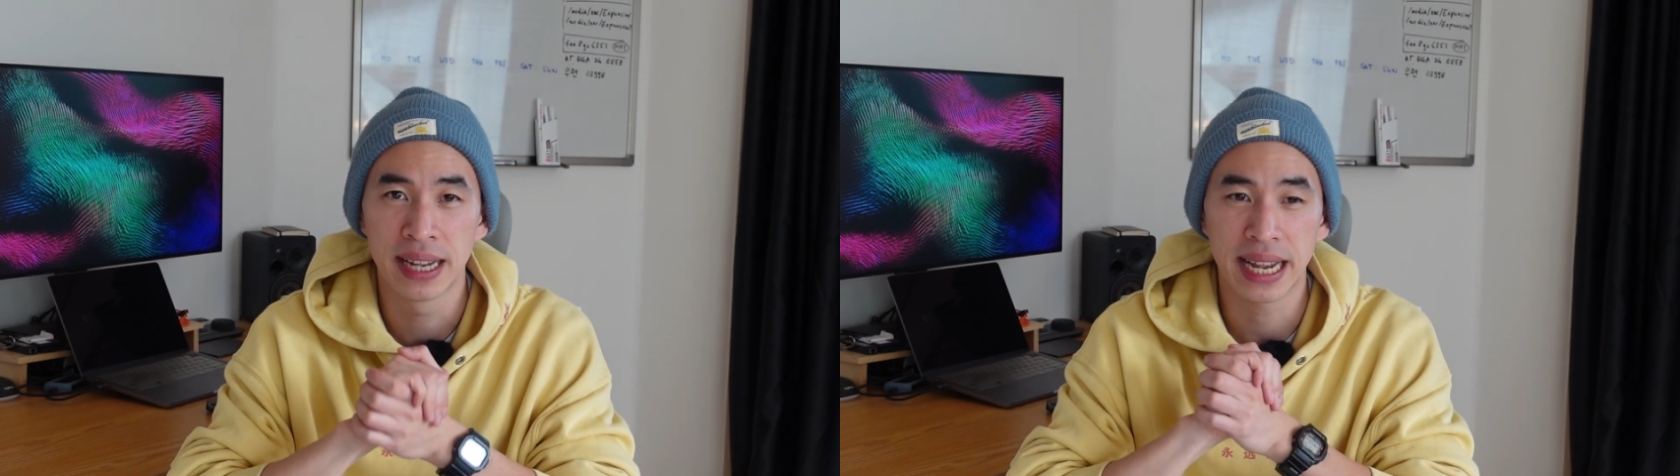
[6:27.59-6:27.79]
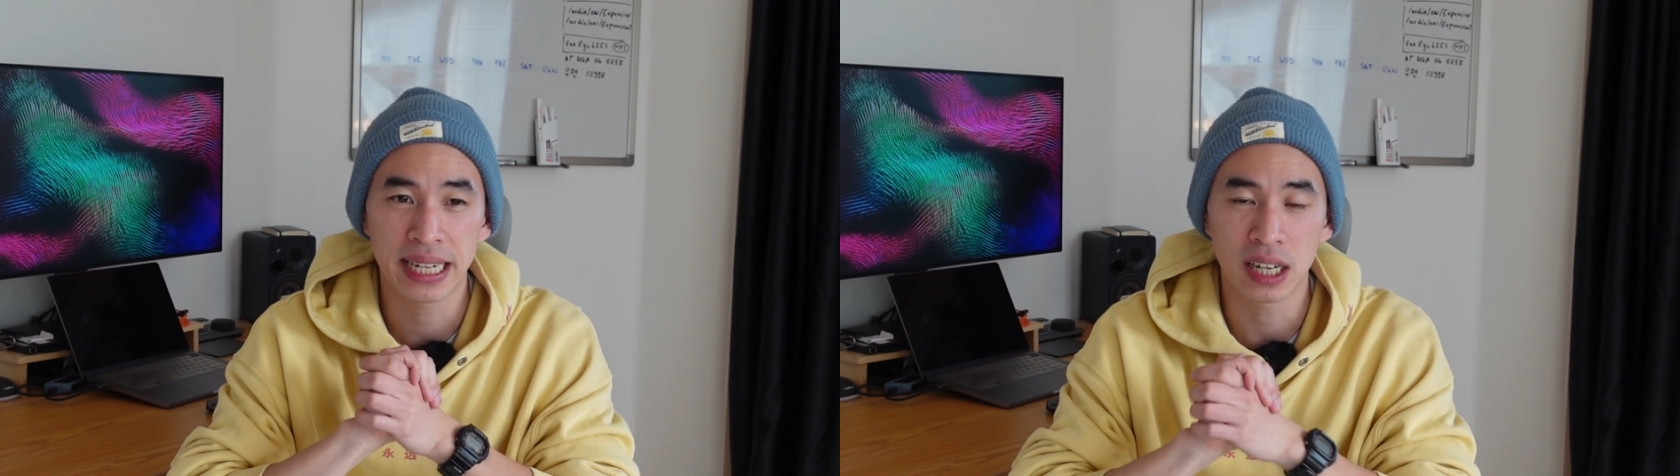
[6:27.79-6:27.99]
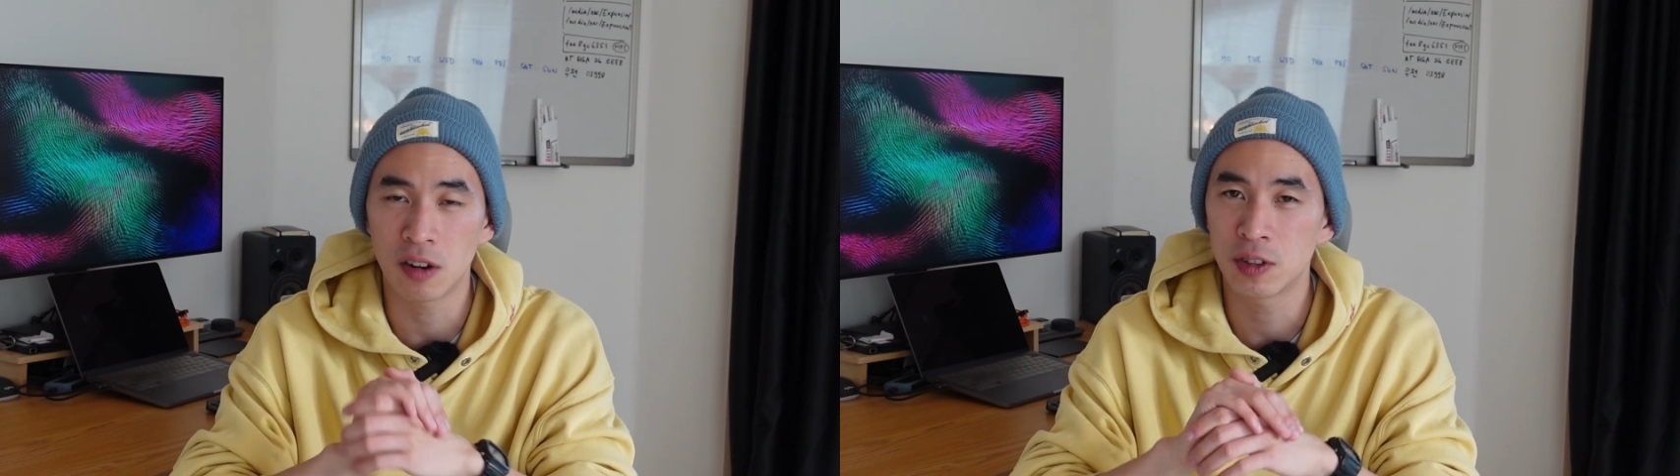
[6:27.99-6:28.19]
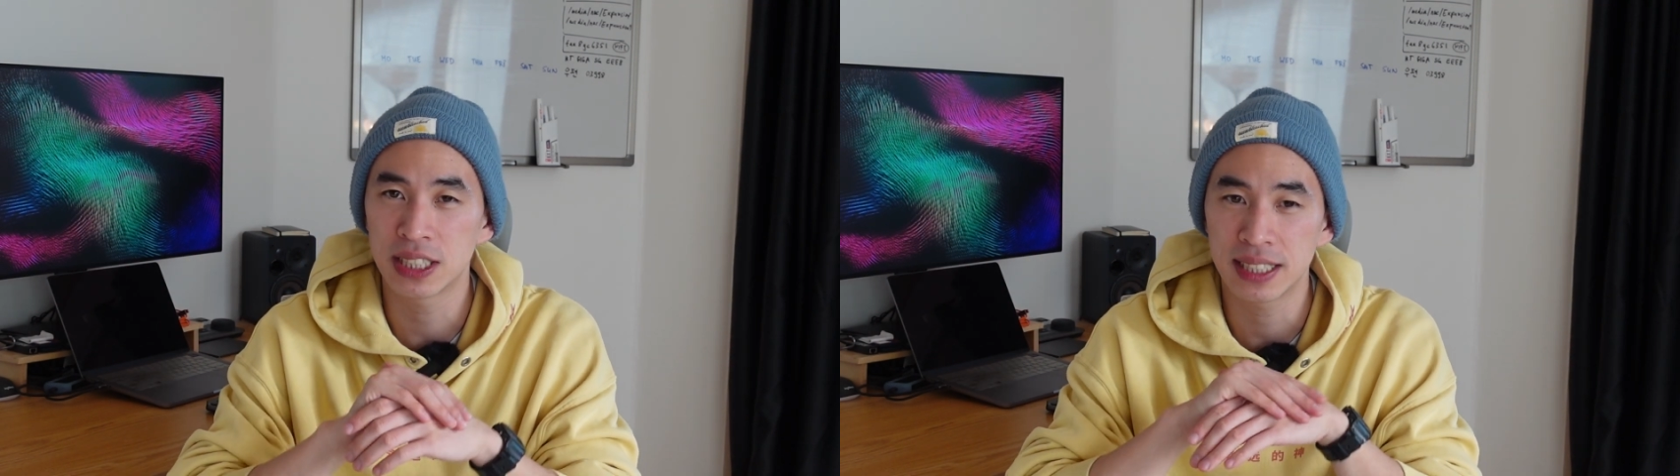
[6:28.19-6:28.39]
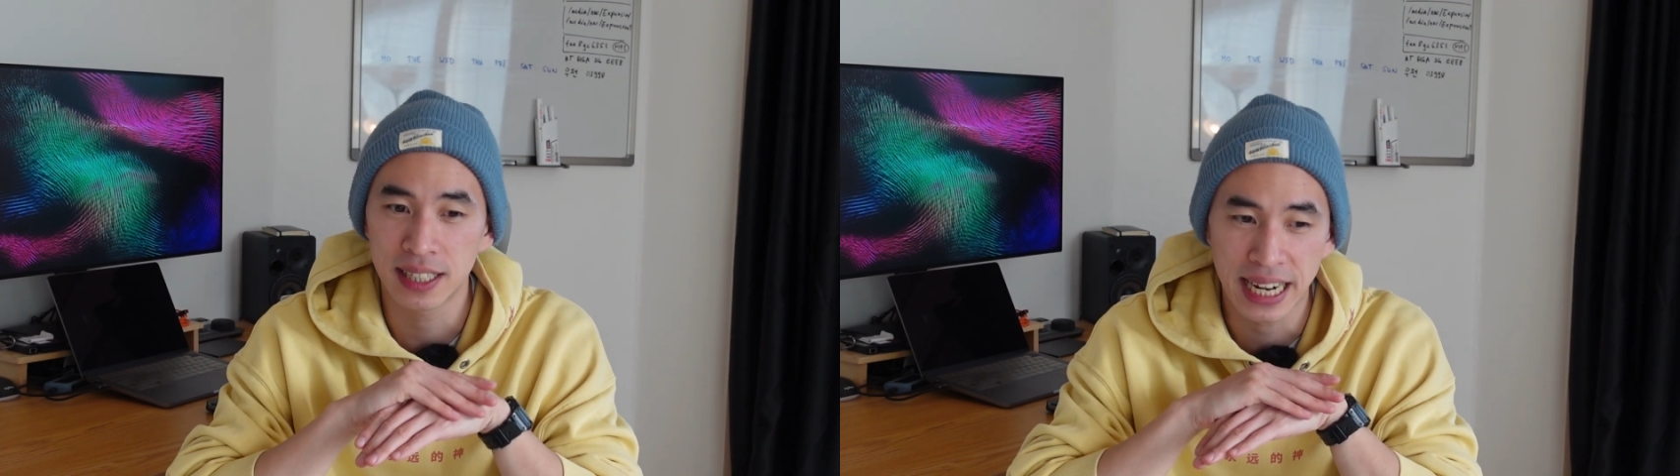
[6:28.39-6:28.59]
and the
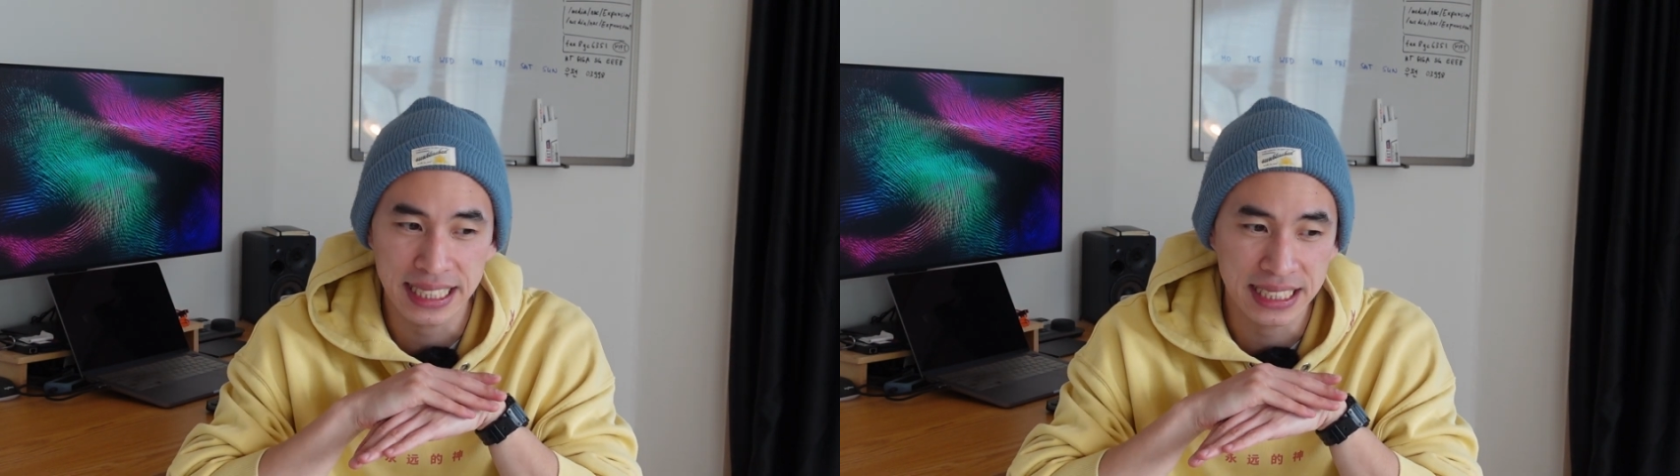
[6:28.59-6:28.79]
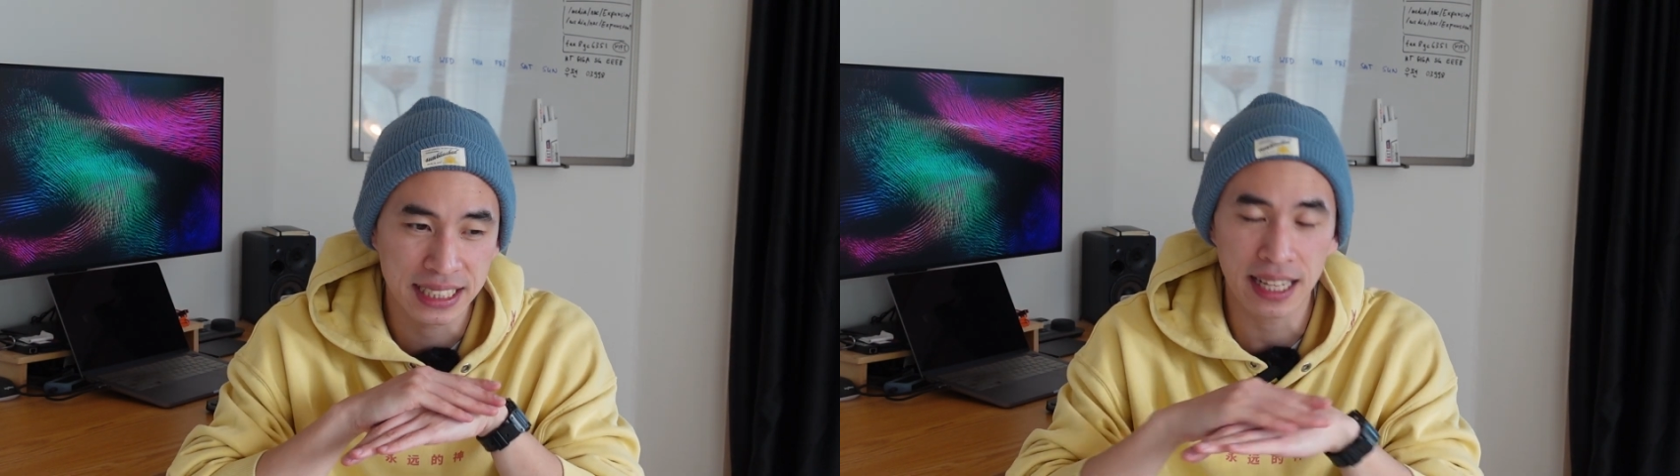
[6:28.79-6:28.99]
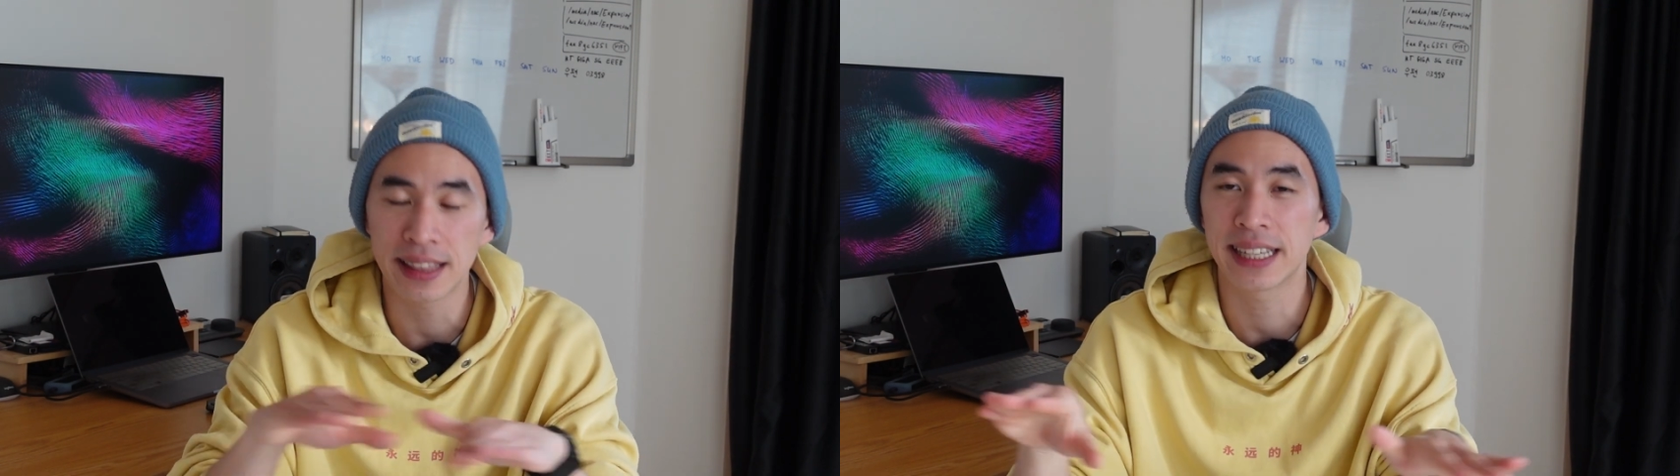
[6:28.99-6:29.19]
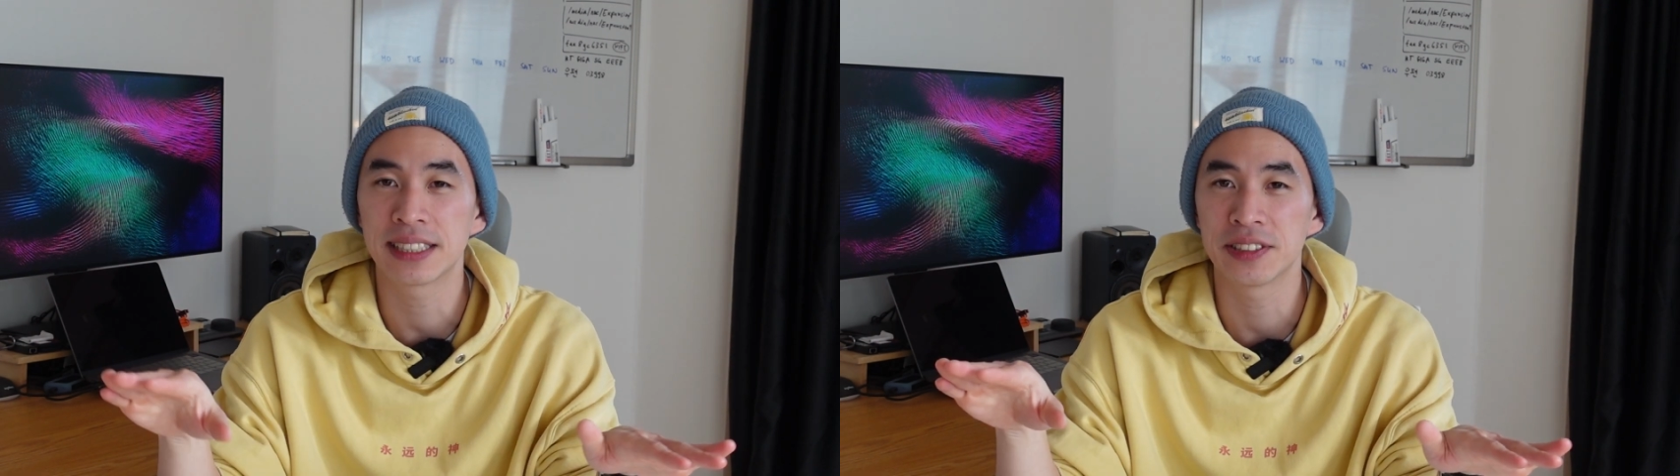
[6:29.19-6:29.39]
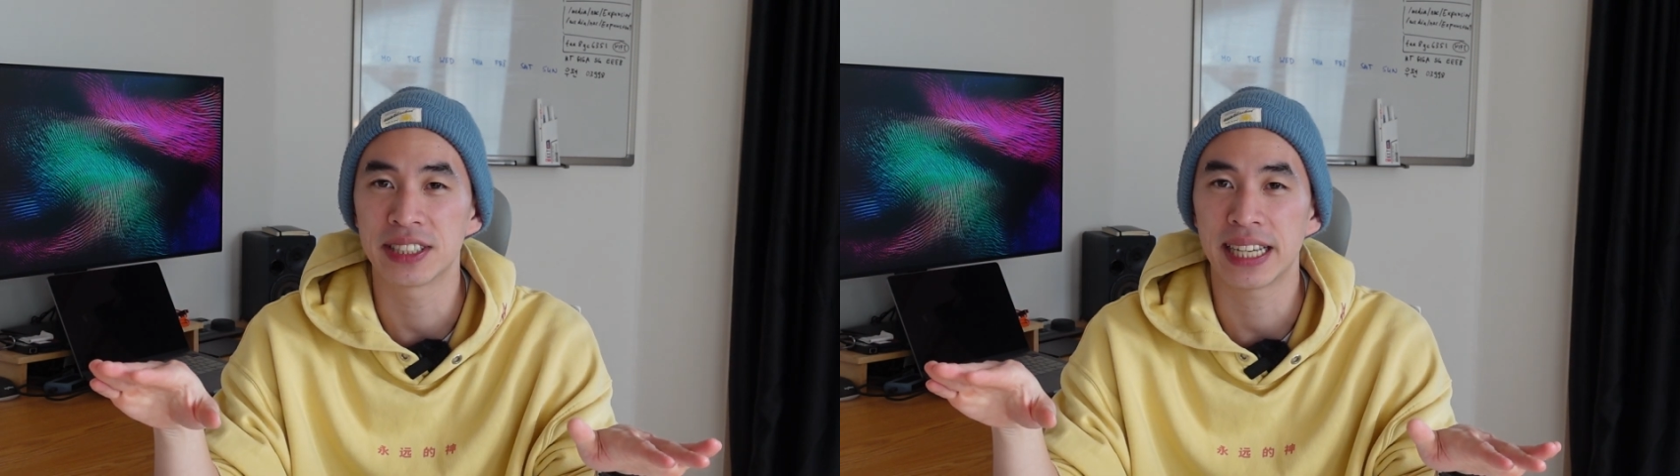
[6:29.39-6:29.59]
officer has nothing
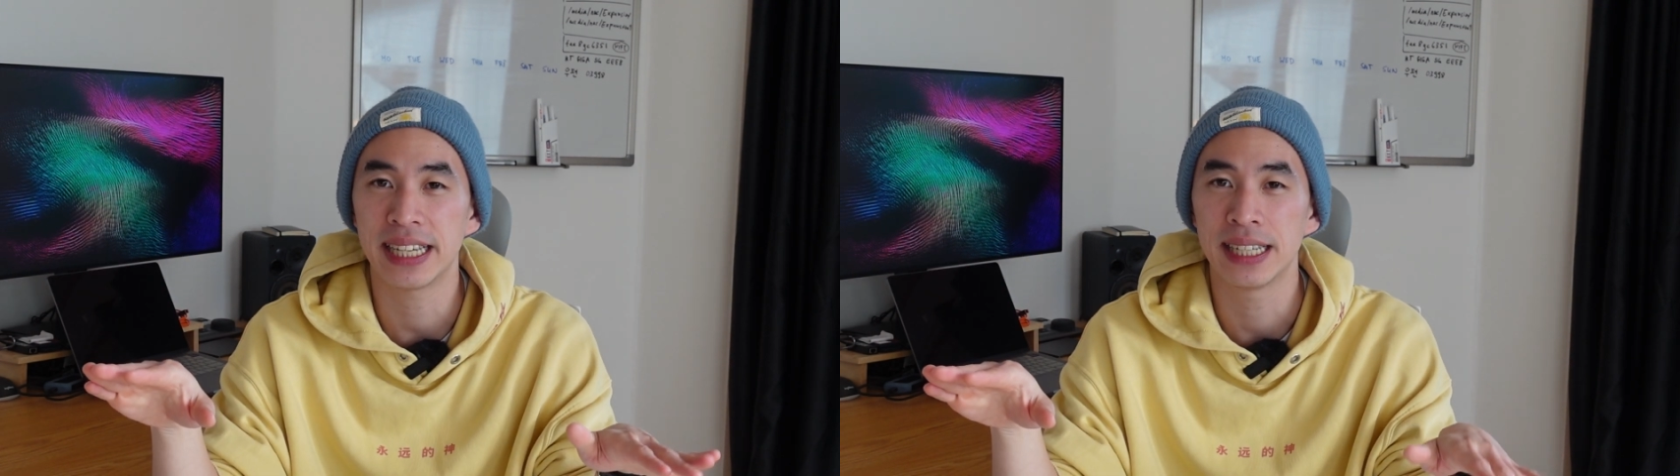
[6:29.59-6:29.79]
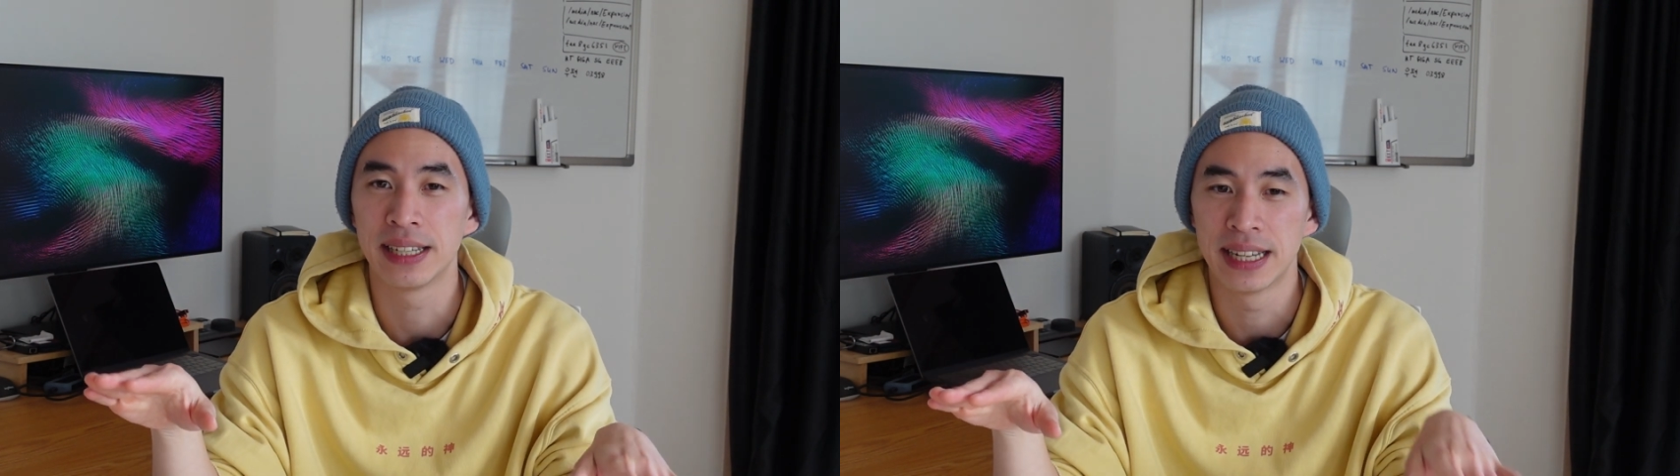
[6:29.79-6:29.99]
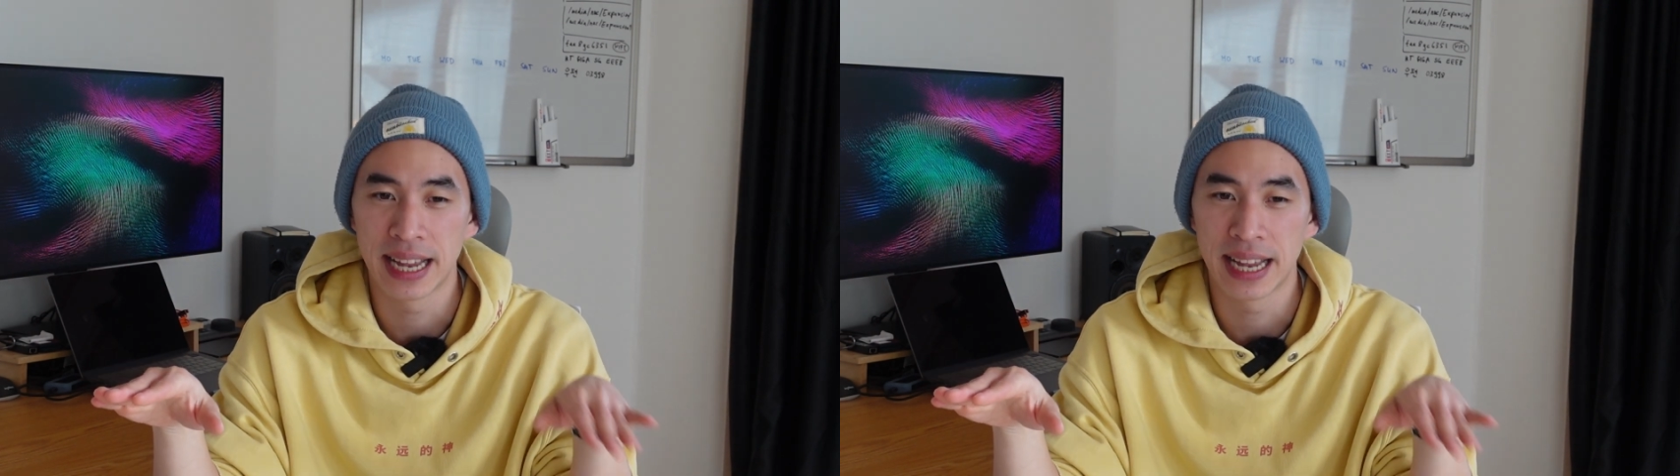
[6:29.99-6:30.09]
to say,